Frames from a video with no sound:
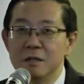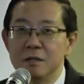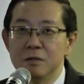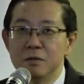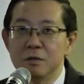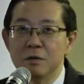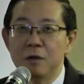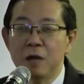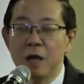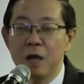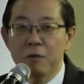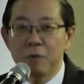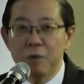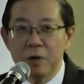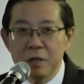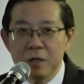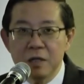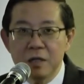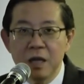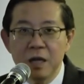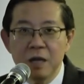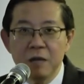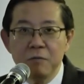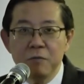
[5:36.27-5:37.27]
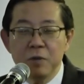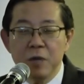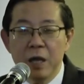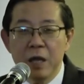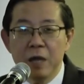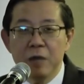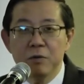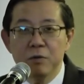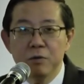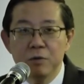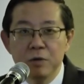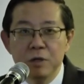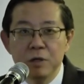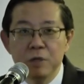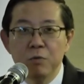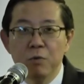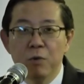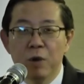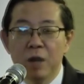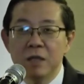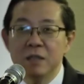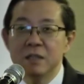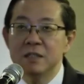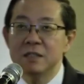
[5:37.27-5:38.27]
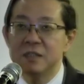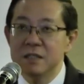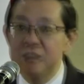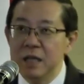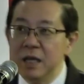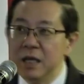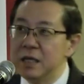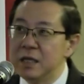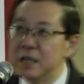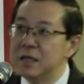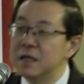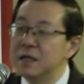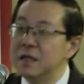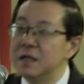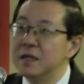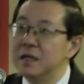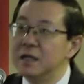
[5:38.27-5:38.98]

So at one time, we had only one state